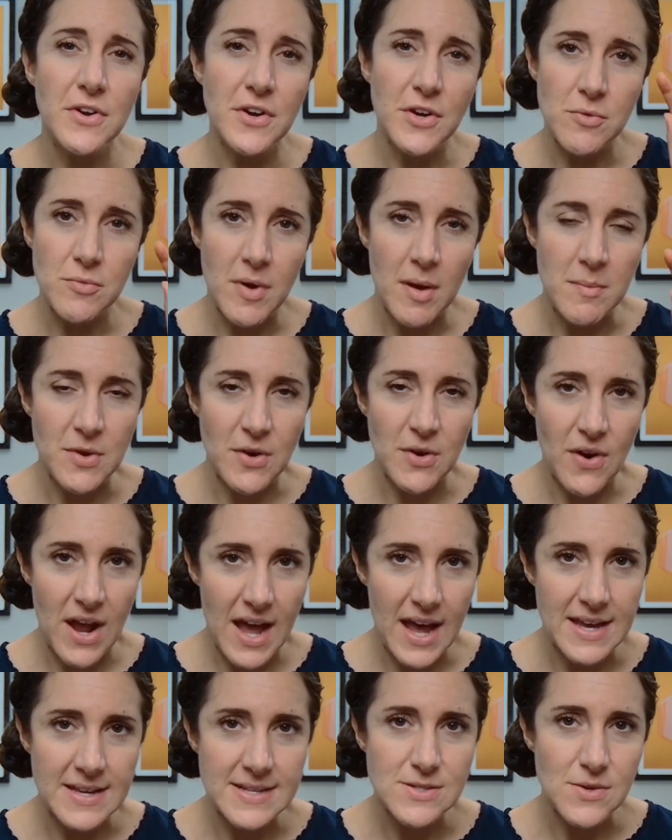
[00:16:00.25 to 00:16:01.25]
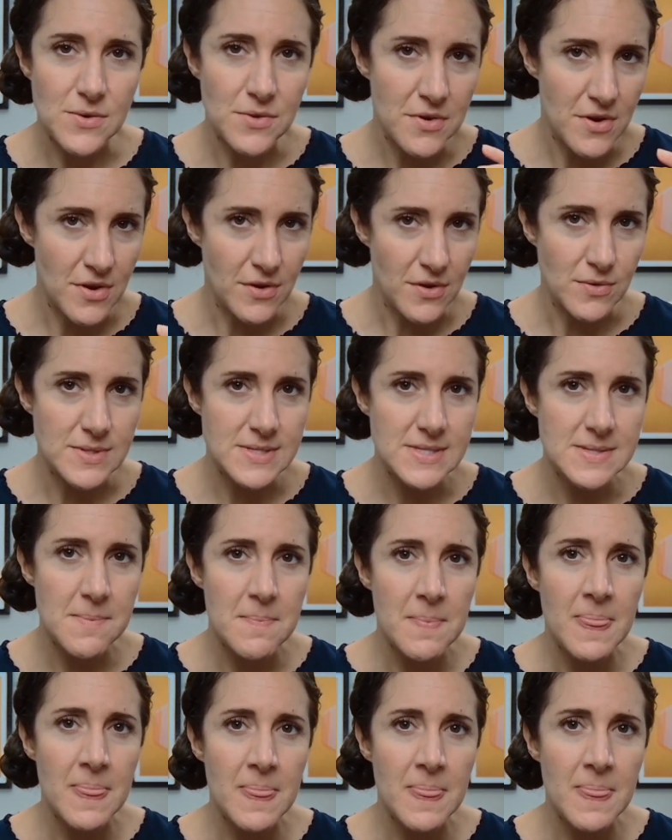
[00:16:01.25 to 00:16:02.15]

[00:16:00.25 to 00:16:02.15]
you're going to rub your eyes or nose.